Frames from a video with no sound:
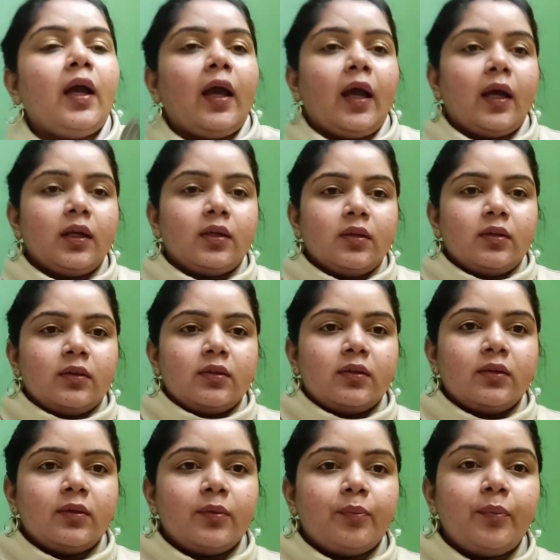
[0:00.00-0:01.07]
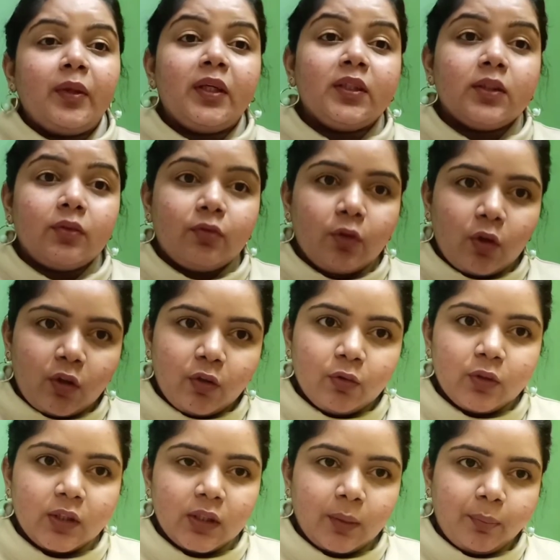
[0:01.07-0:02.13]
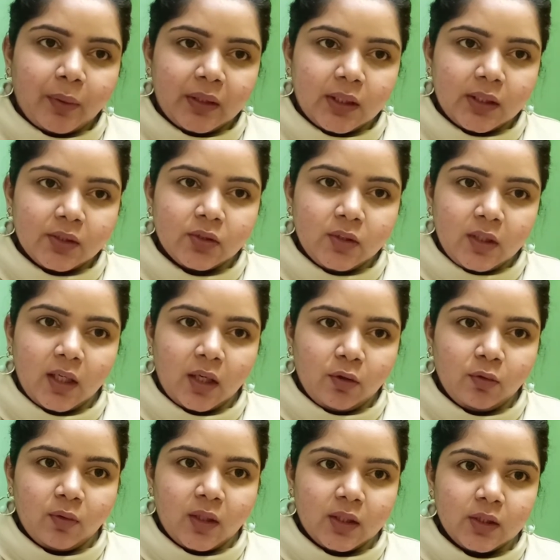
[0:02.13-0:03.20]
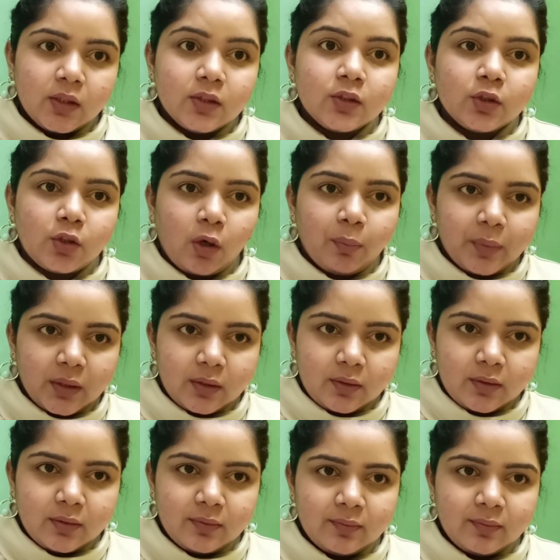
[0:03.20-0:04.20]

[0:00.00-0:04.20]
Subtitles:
and please, if you are using the Patanjali aloe vera gel, stop it.